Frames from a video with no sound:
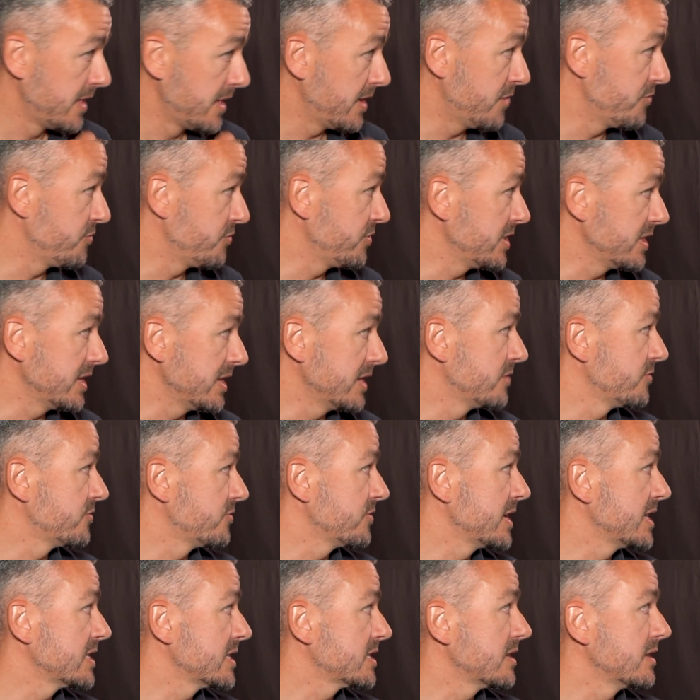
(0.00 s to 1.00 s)
I'm really
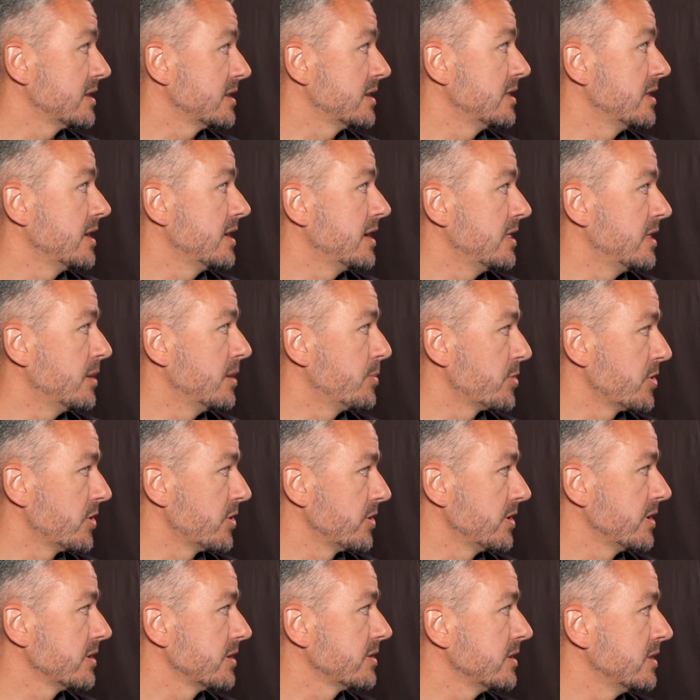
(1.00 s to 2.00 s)
interested in the
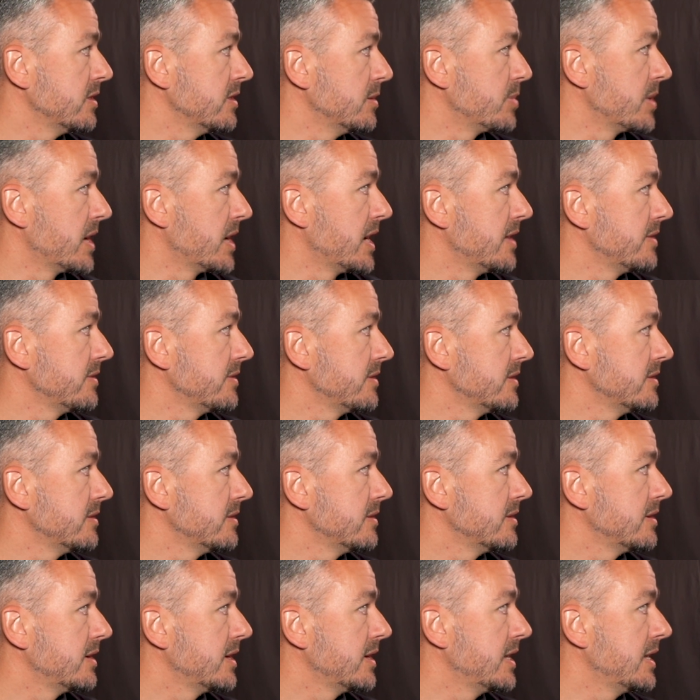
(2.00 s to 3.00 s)
product and the brand
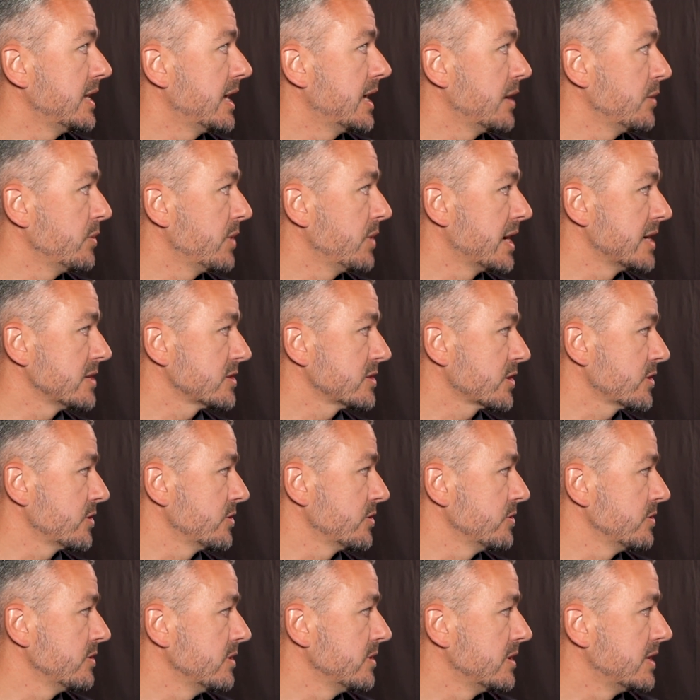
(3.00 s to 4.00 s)
and how that's grown.